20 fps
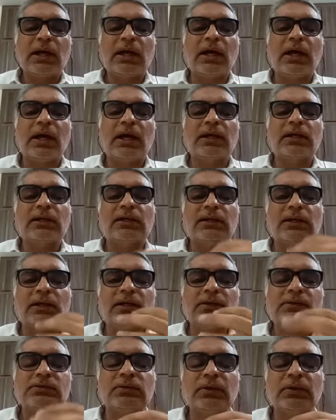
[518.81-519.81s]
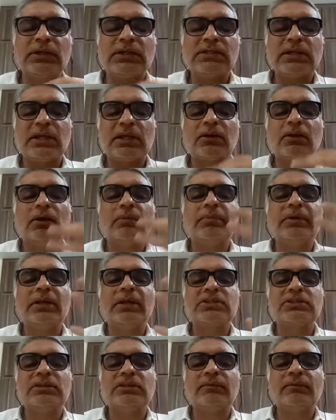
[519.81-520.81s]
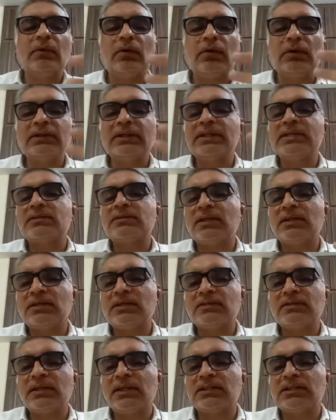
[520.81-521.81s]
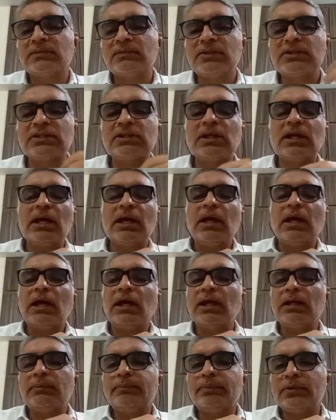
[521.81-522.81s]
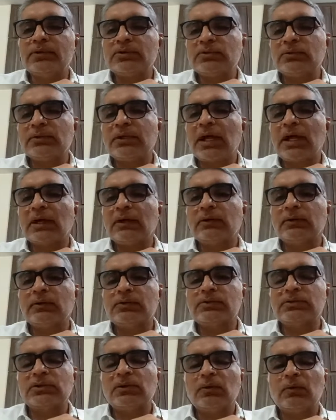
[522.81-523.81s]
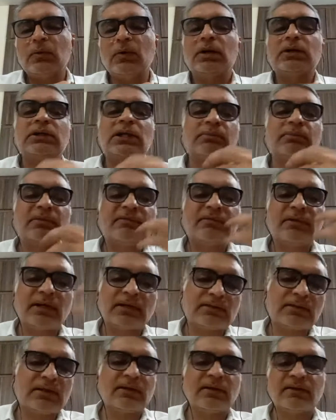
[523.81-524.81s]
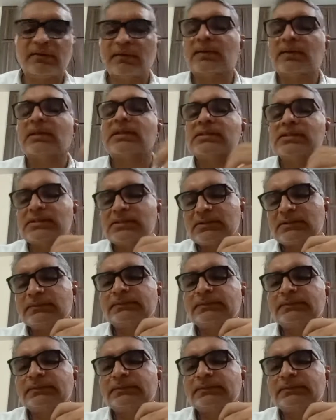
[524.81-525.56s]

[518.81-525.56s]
And so it's a combination of all these three things which help us to diagnose what type of arthritis it is.